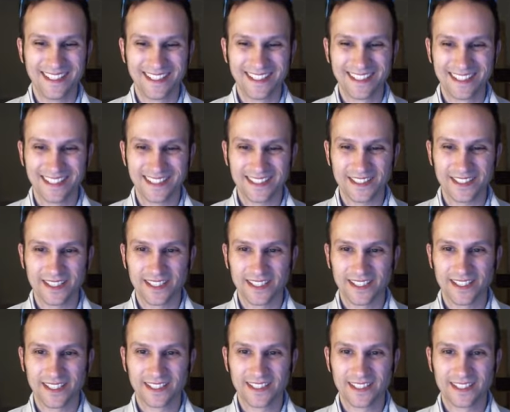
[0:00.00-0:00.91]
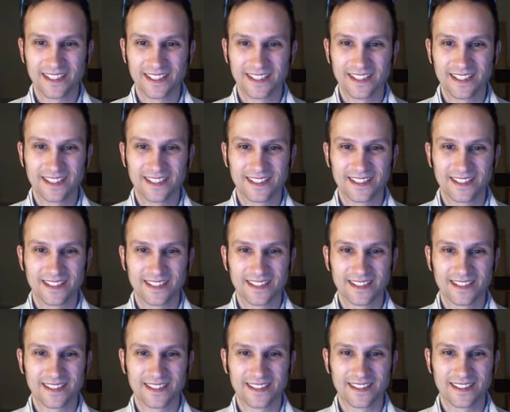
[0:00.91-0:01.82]

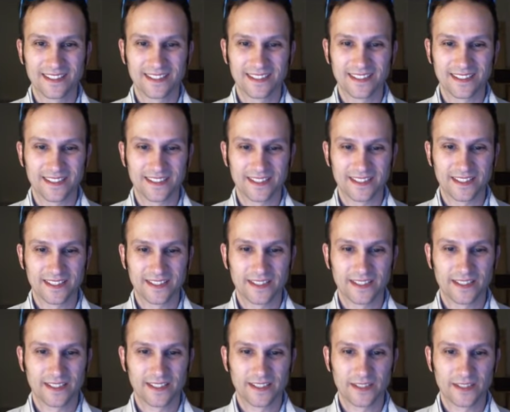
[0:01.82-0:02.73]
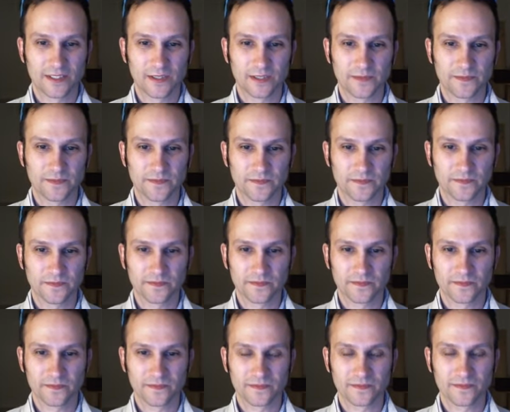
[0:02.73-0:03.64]

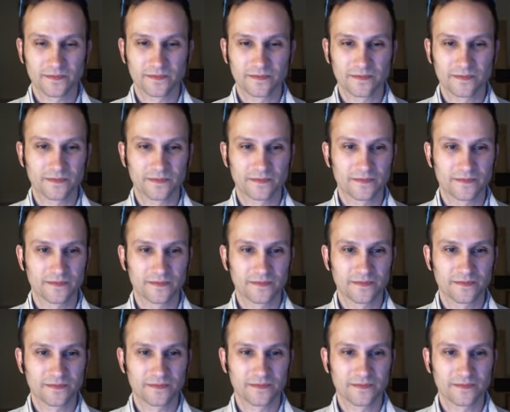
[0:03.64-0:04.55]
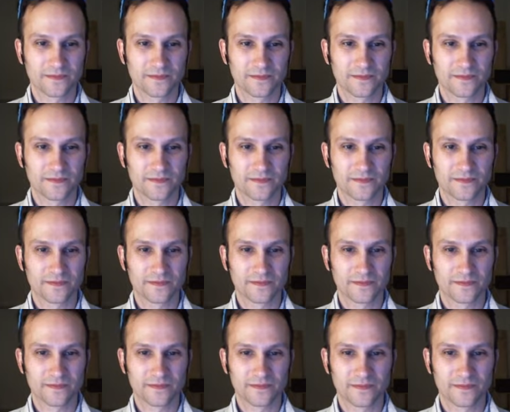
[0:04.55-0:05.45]

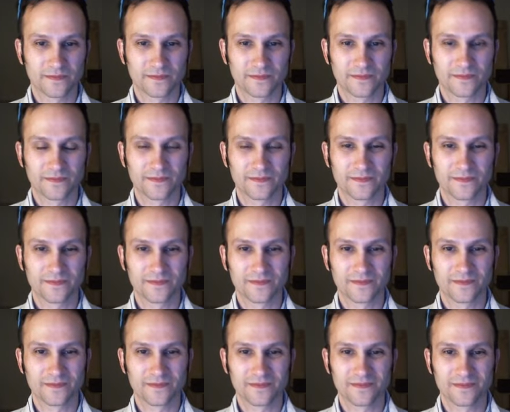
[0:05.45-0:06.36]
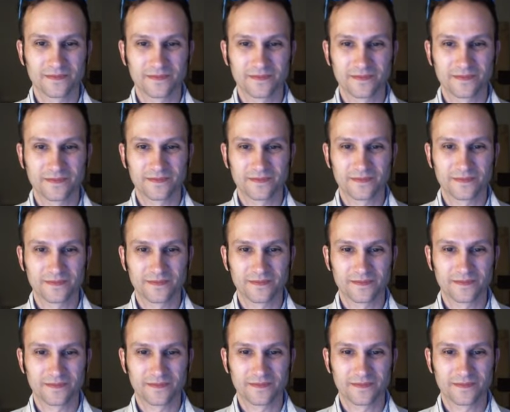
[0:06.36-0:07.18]
No words are spoken by the person on screen.